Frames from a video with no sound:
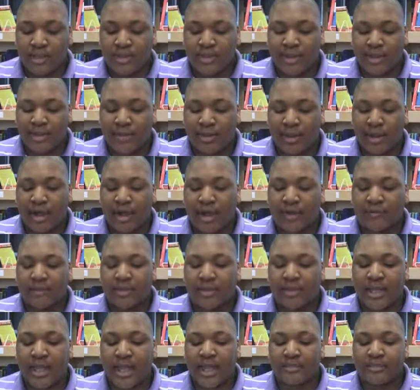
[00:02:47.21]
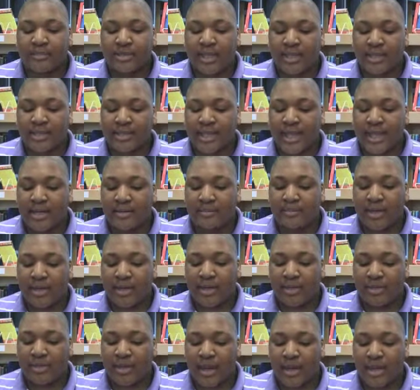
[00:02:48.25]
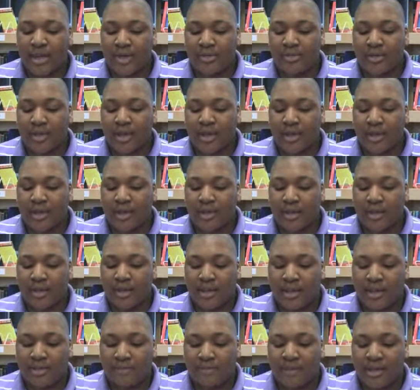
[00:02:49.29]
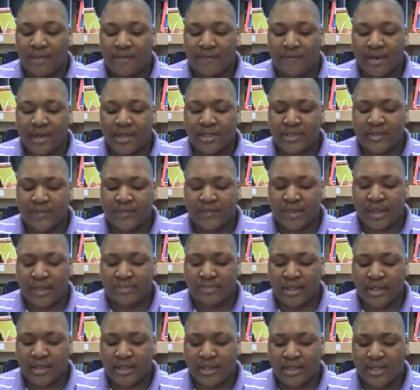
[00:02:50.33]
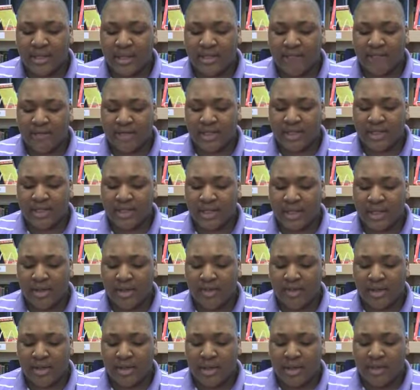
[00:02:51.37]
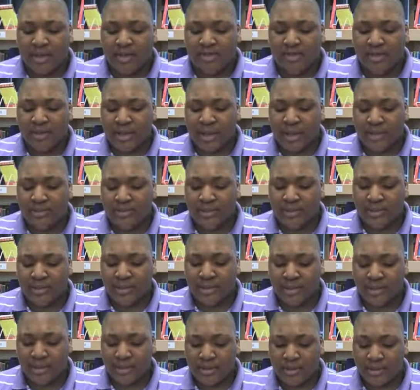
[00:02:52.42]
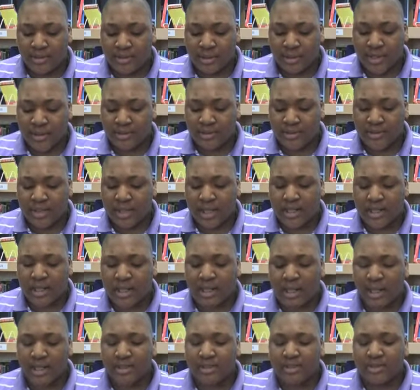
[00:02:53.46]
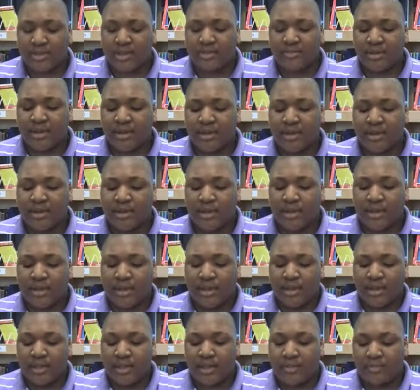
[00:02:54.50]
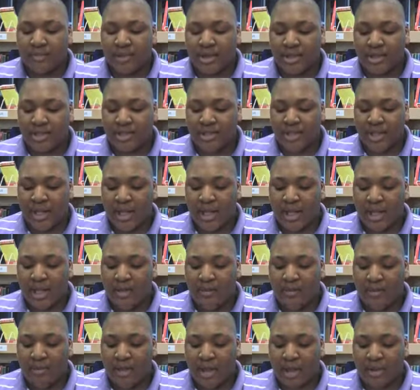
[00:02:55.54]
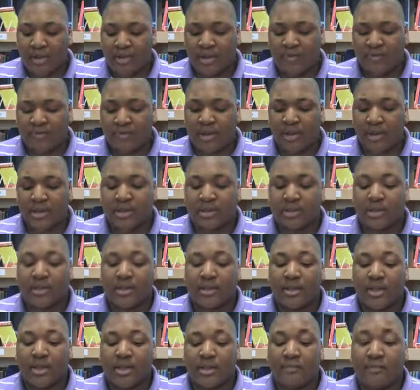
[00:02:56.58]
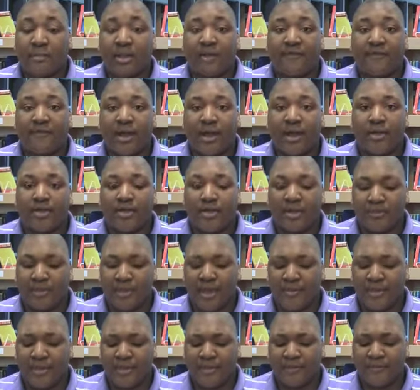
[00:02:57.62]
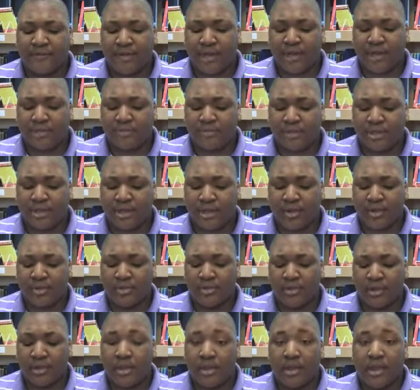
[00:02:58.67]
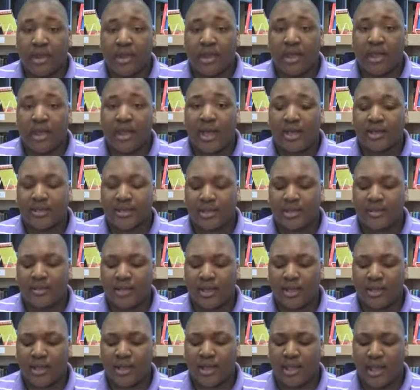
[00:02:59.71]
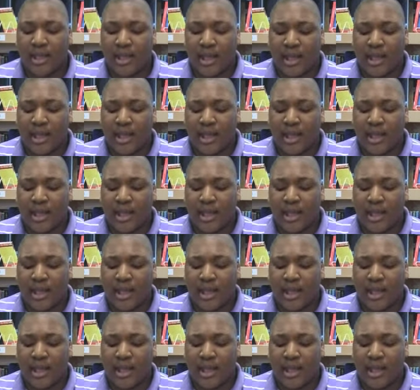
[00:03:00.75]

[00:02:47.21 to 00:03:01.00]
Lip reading: There were often times when I stayed in bed and cried all day. My friends and family could definitely tell that I was not like I used to be. Depression and anger were my only friends. My father, my best friend, was gone. Consequently,